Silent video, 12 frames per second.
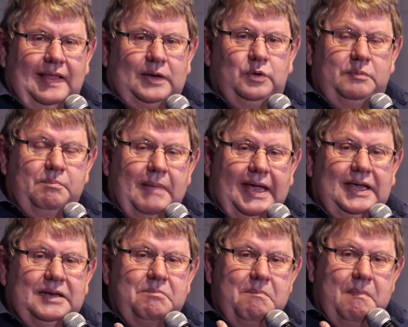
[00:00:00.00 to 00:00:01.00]
that would make
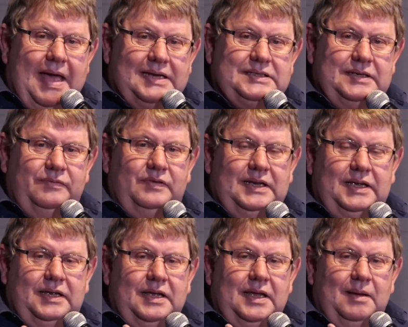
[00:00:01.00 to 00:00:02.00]
it
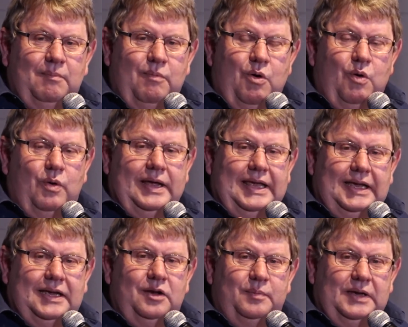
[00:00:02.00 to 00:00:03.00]
massively more
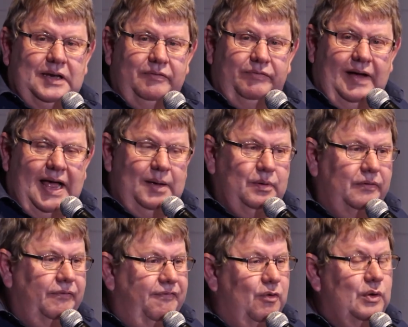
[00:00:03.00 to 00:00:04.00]
economically
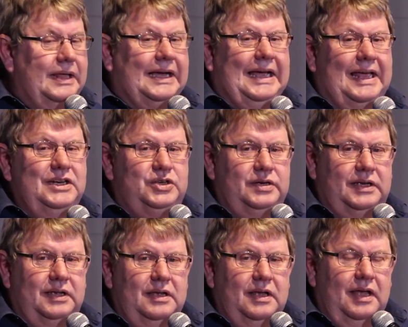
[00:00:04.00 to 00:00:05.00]
viable for the
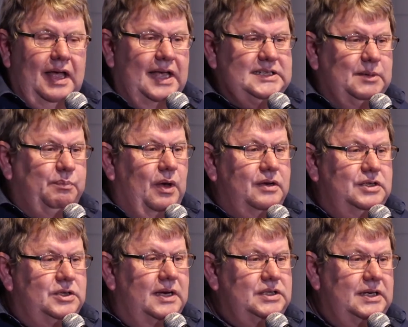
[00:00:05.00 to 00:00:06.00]
country, as
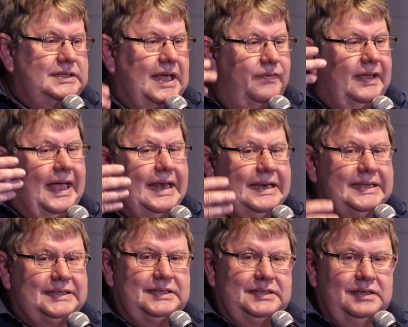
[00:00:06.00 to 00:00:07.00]
opposed to us just having a
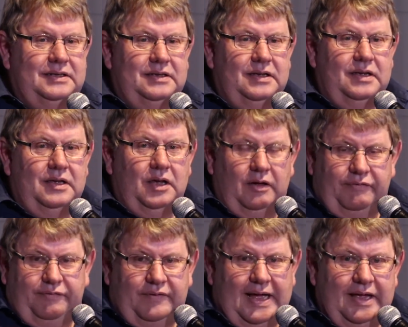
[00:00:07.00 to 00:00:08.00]
list of
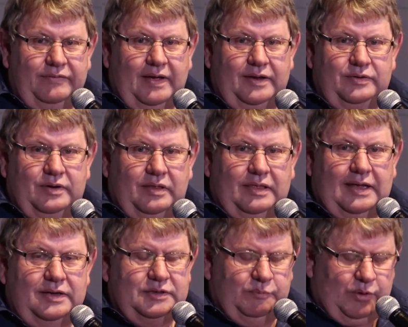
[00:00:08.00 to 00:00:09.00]

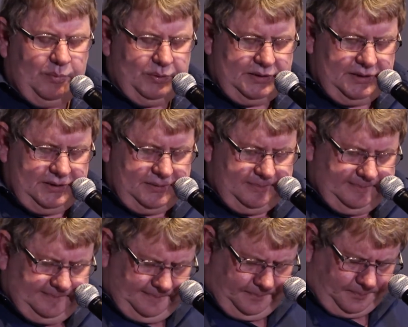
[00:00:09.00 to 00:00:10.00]
500,000 properties?